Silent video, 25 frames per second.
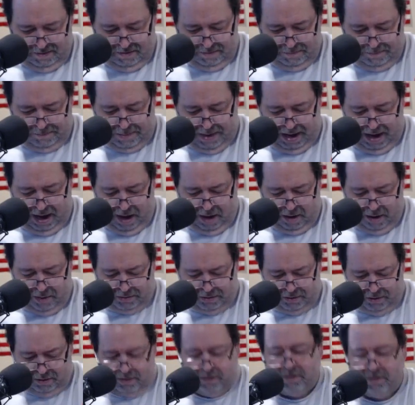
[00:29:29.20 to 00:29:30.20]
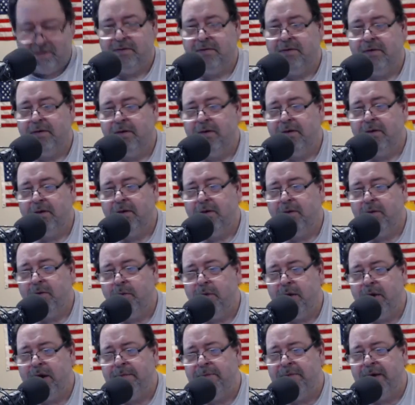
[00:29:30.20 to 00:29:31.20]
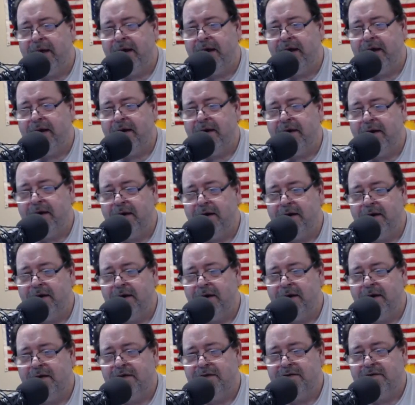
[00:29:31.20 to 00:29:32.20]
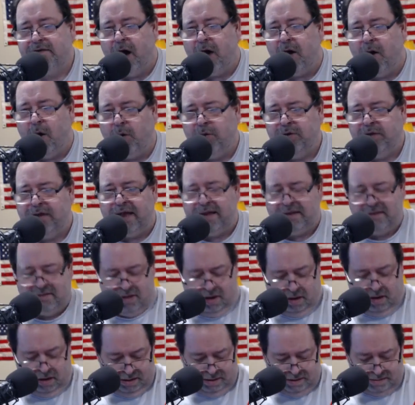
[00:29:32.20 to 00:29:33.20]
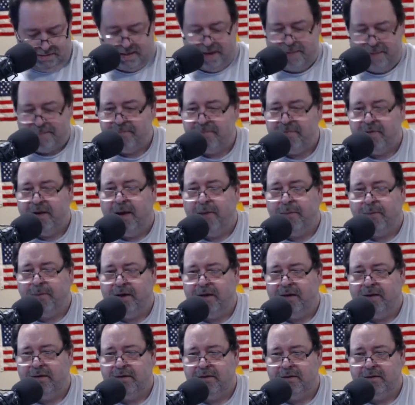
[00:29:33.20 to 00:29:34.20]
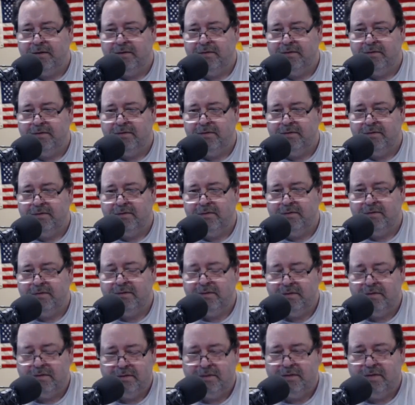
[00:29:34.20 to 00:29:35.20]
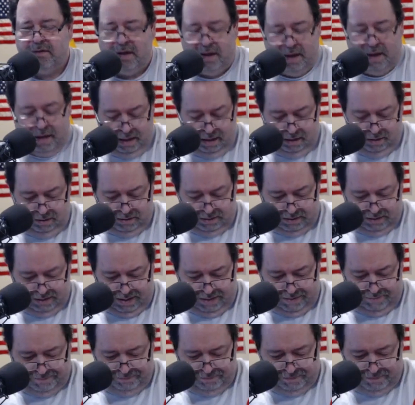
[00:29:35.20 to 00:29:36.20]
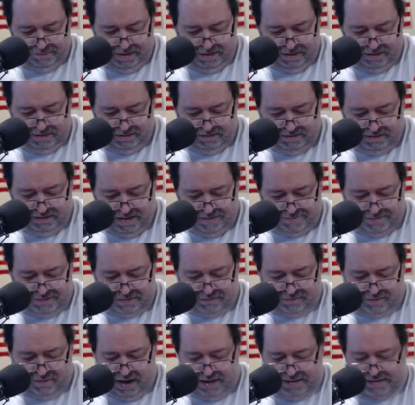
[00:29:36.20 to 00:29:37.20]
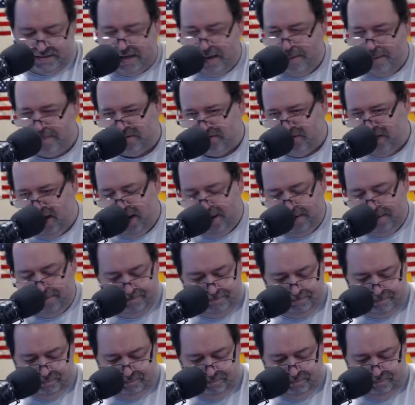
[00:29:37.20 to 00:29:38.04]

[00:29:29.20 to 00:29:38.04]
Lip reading: Powder. Wait a minute. Hold that thought, because I gotta look at that. Jif is fine, Skip is fine,